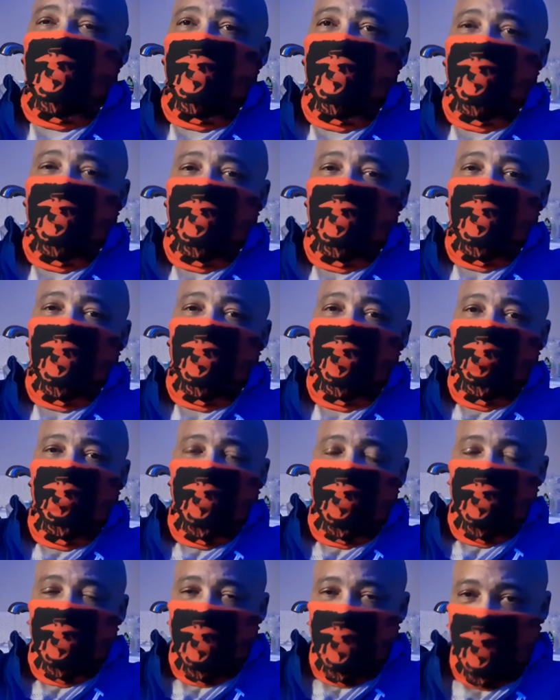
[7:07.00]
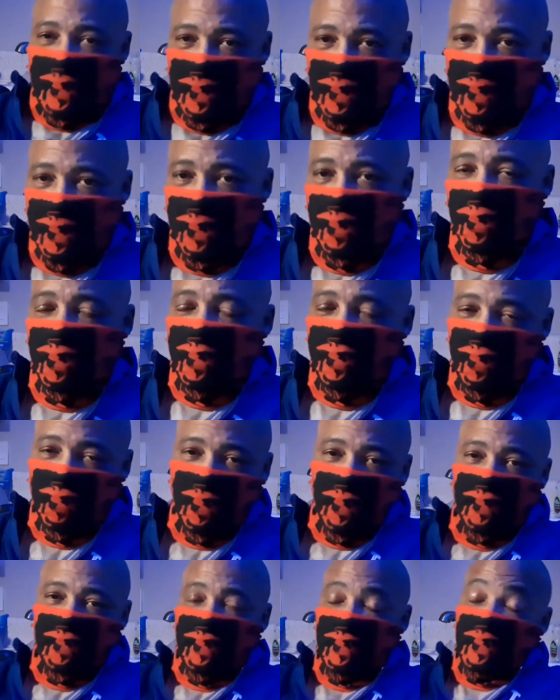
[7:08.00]
the supersonic thing with a
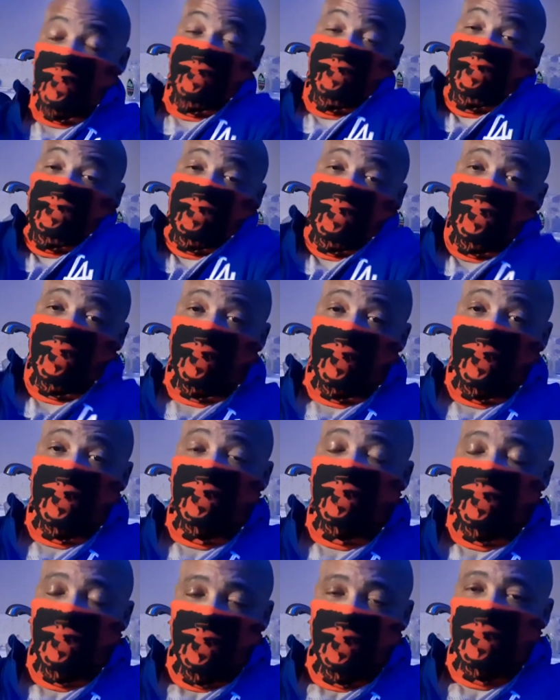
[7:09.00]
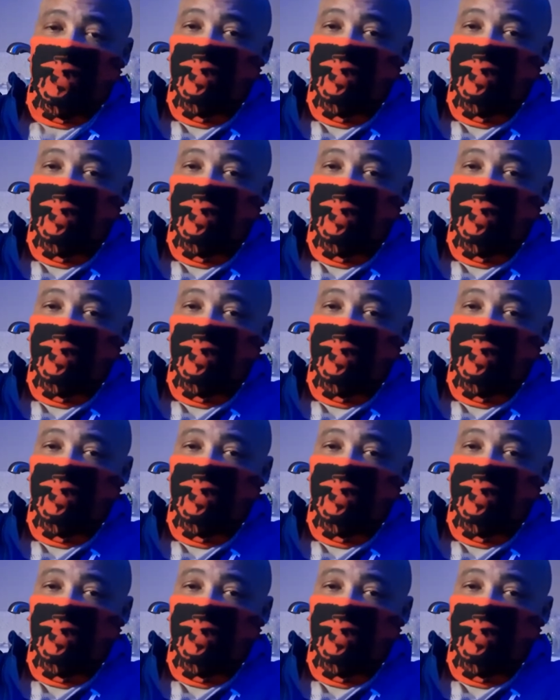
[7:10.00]
45, okay, it's